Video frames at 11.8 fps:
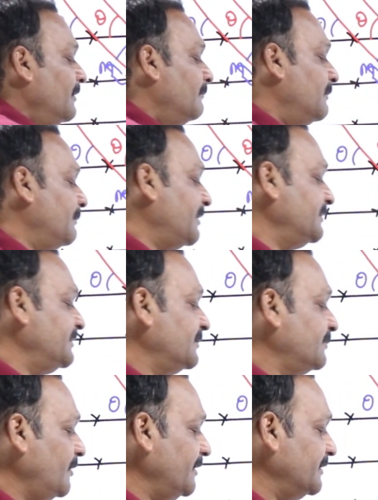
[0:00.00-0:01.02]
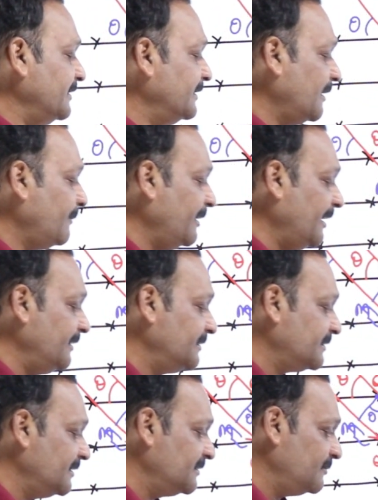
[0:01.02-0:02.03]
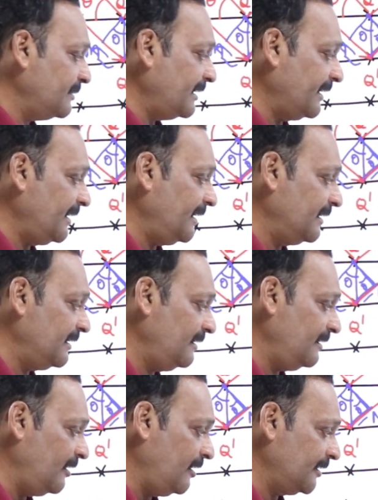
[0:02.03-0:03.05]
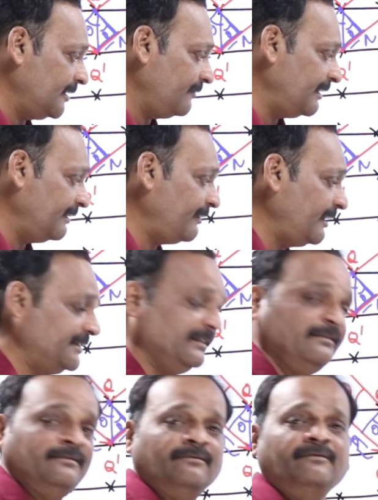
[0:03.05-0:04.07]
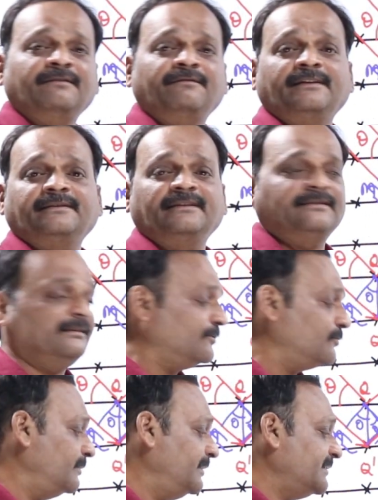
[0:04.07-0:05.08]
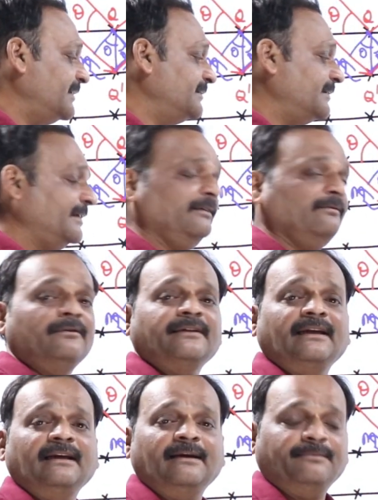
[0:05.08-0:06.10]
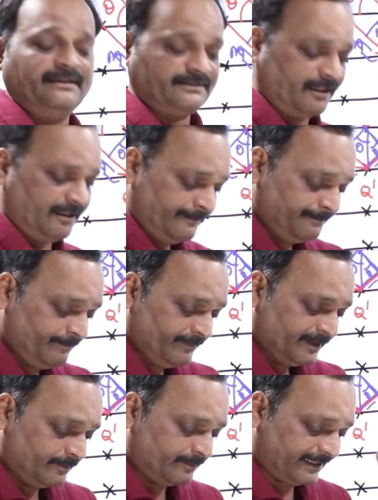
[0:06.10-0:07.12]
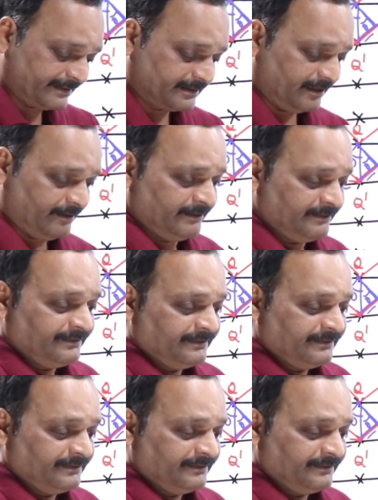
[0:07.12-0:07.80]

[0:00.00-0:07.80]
Memorize this point. Interplanar distance, Bragg angle, order of diffraction, wavelength. This is 2D sin theta equal to L lambda is called Bragg's law.